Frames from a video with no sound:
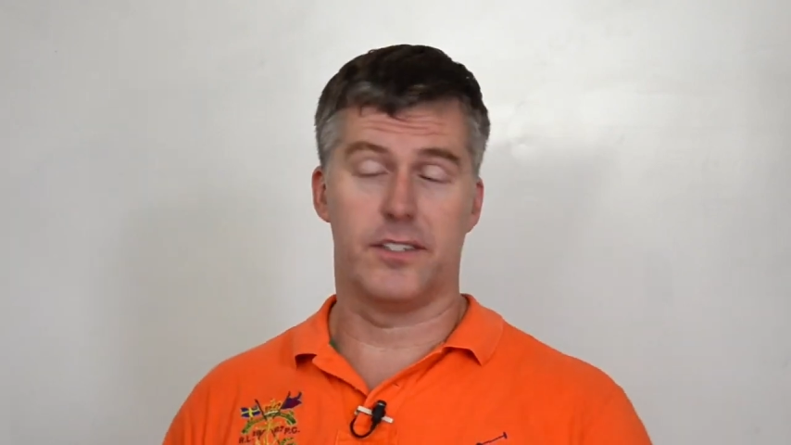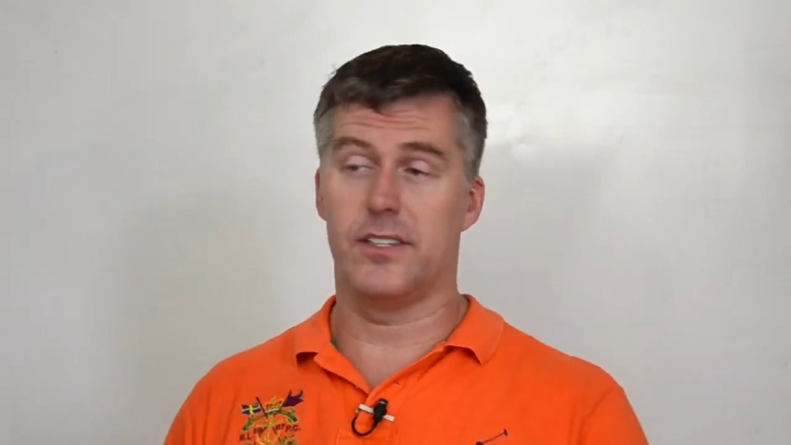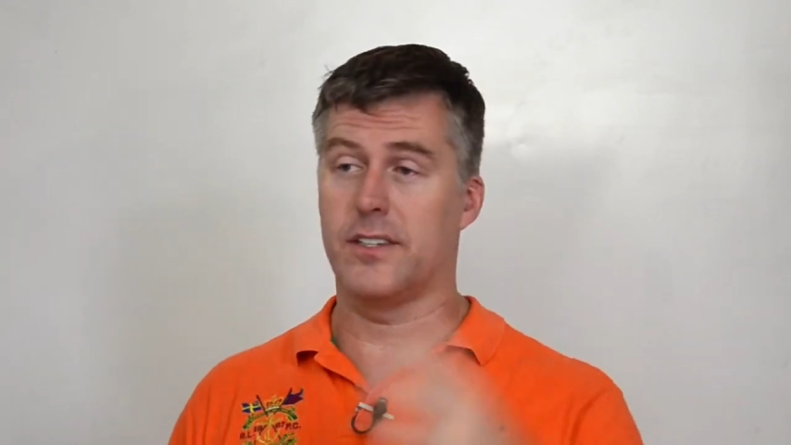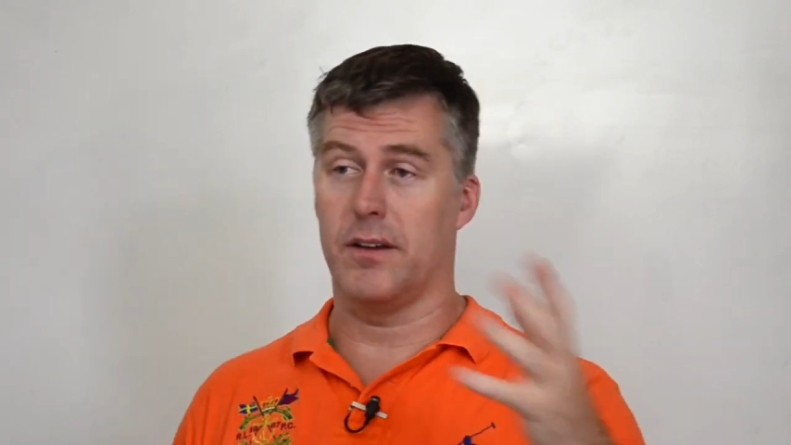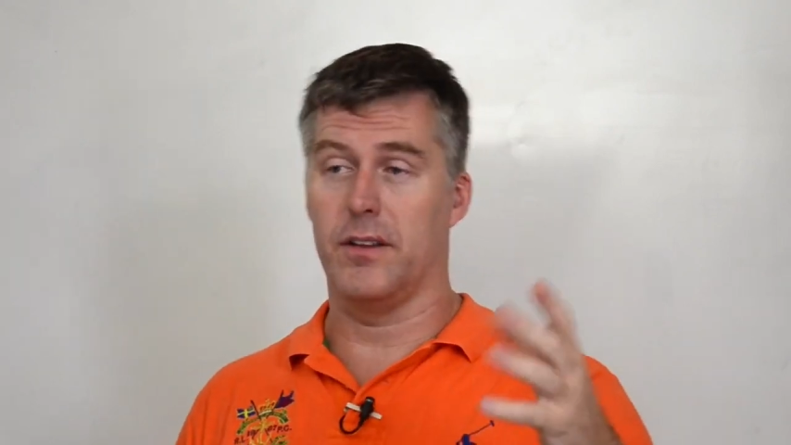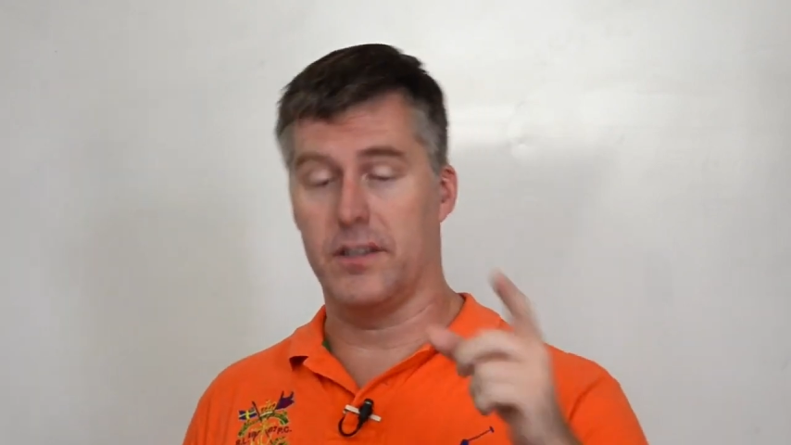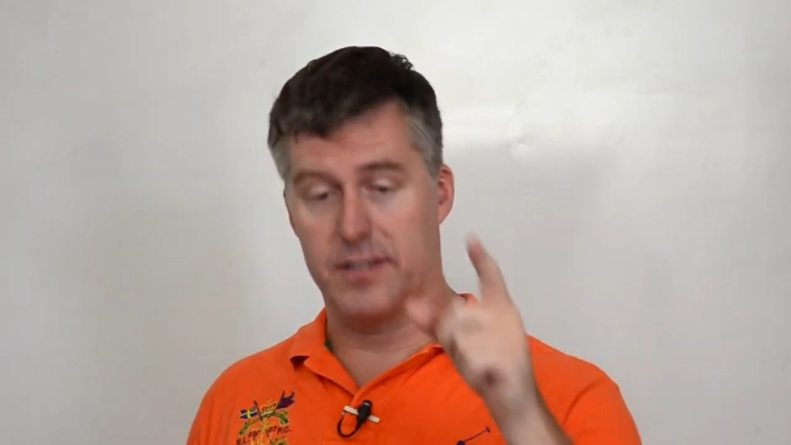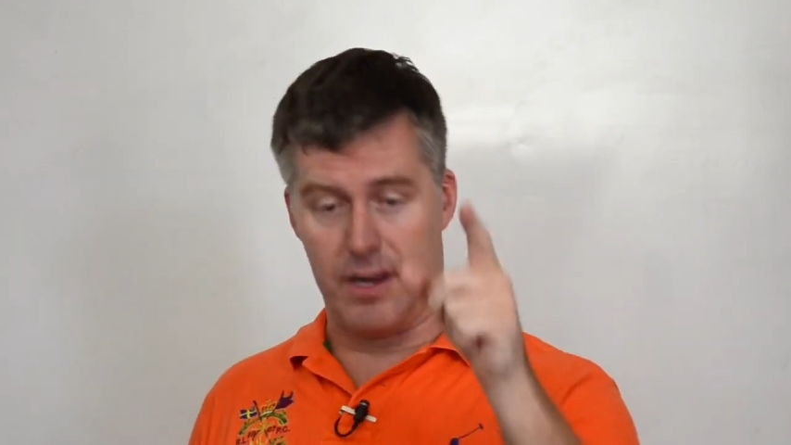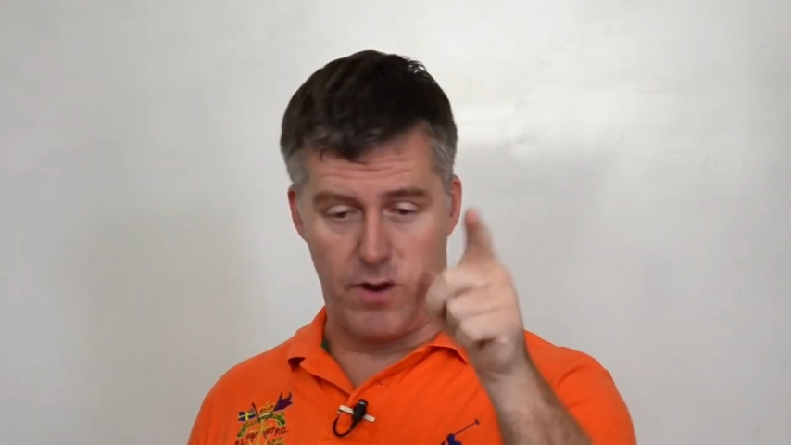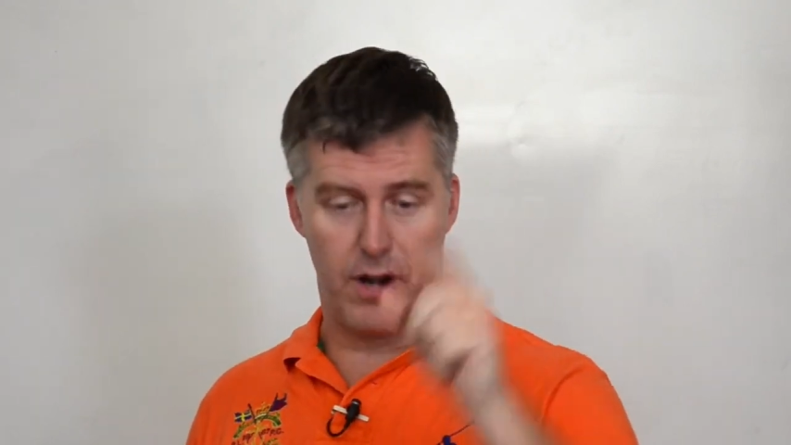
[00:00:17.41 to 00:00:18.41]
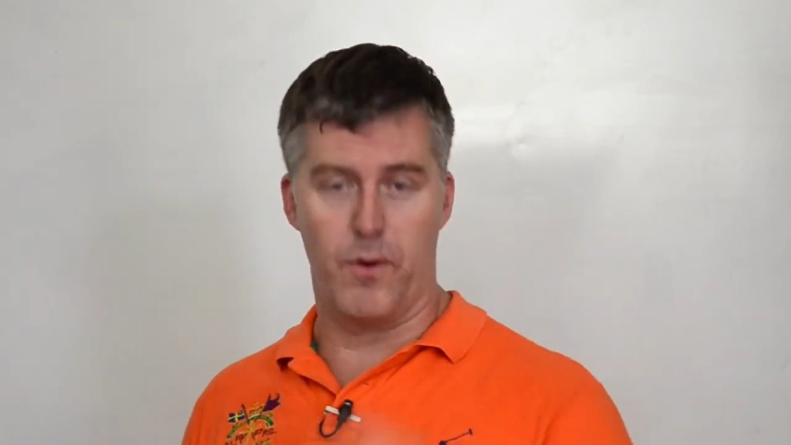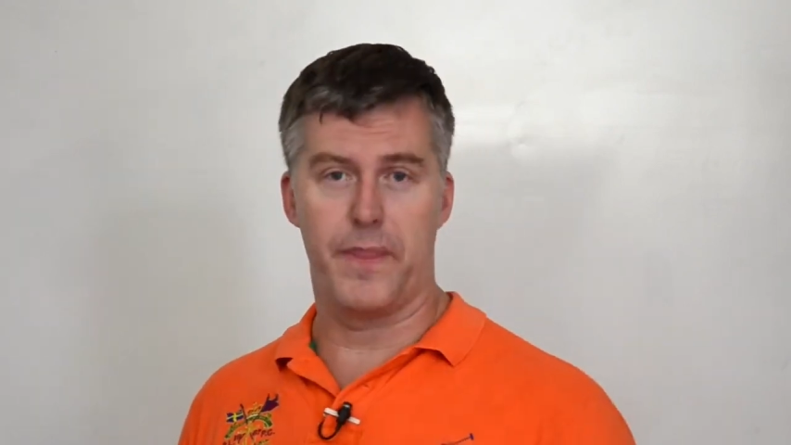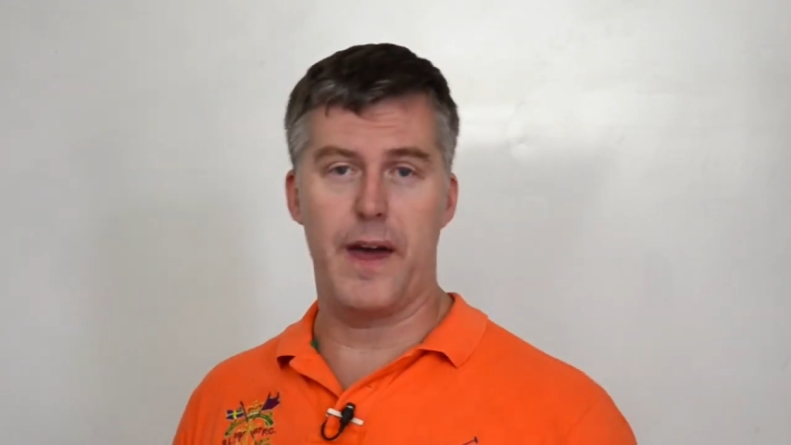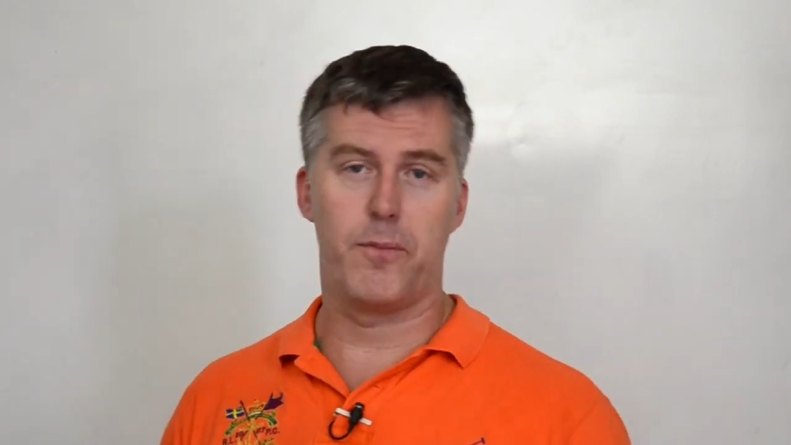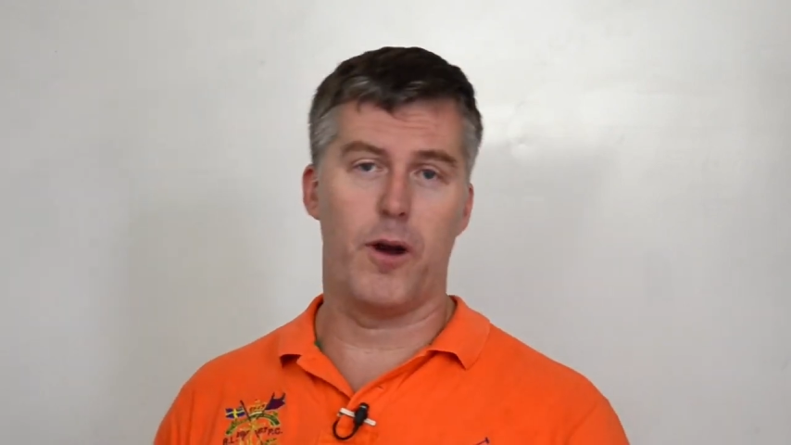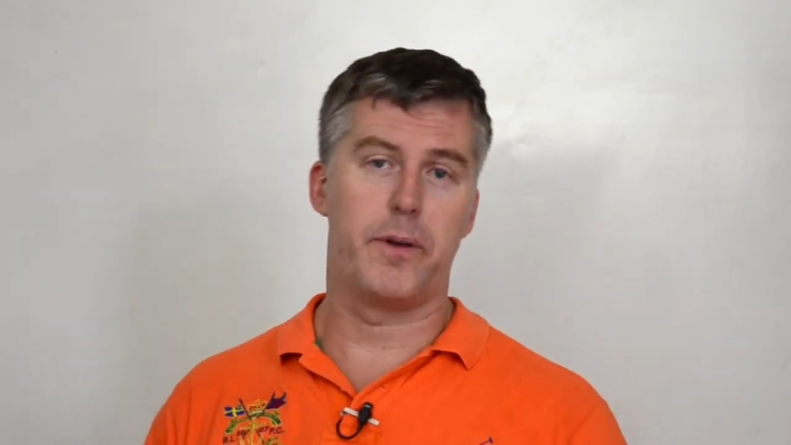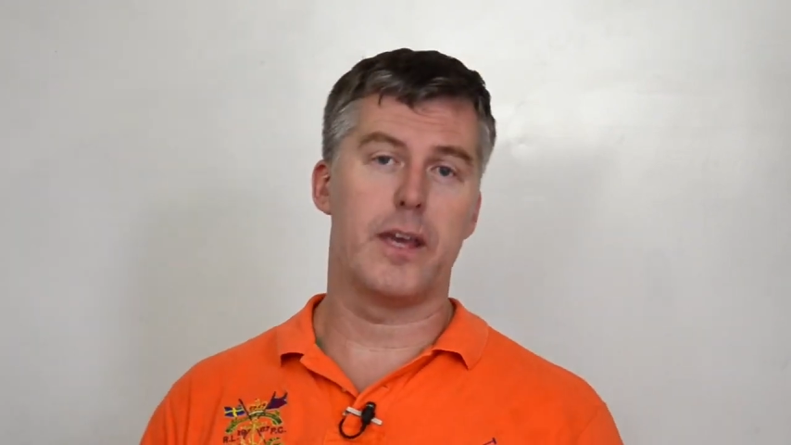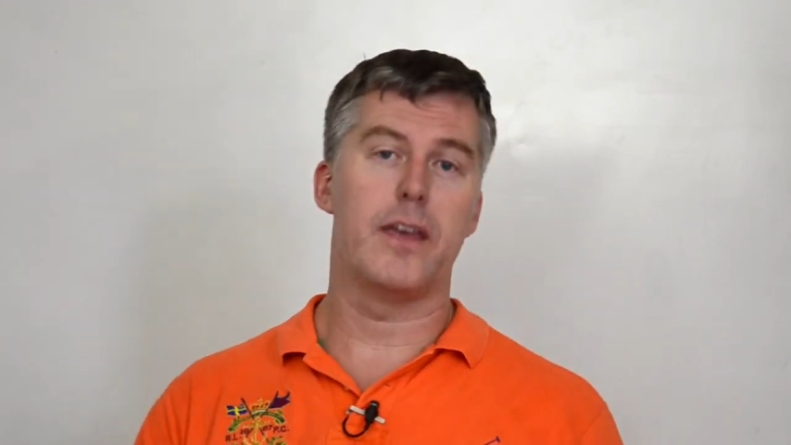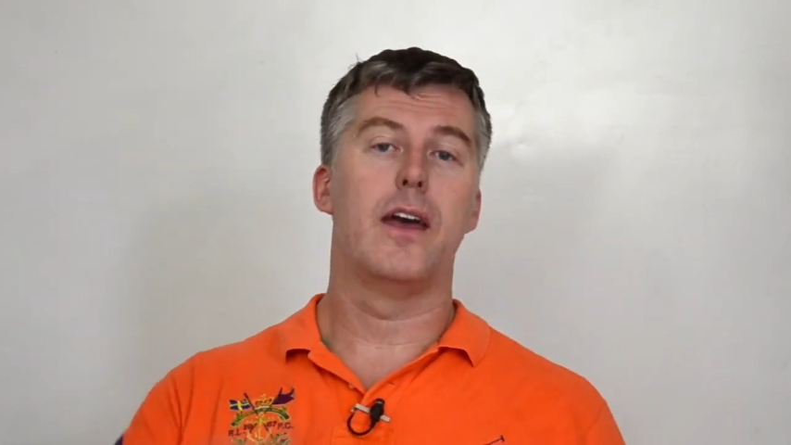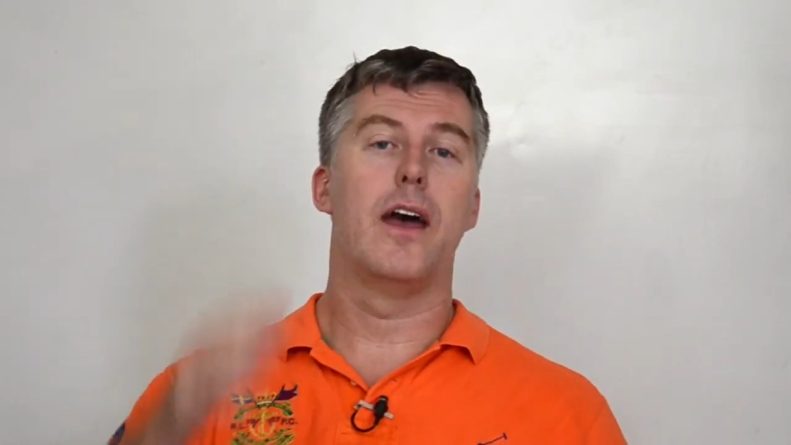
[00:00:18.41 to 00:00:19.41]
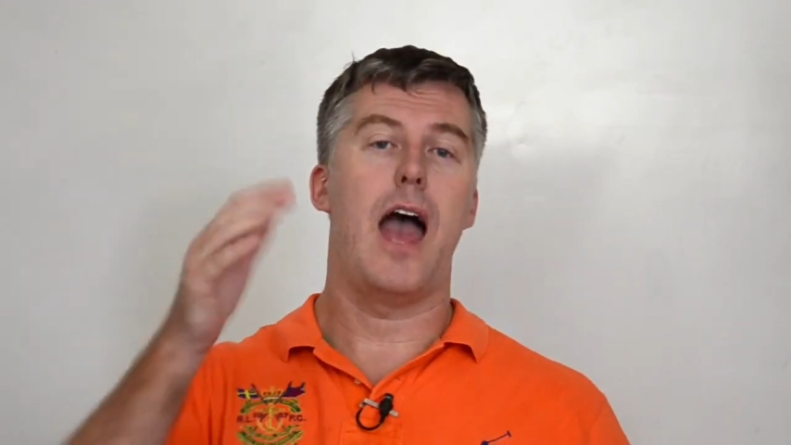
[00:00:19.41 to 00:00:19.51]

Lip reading: So you go along and say, right, I want that property,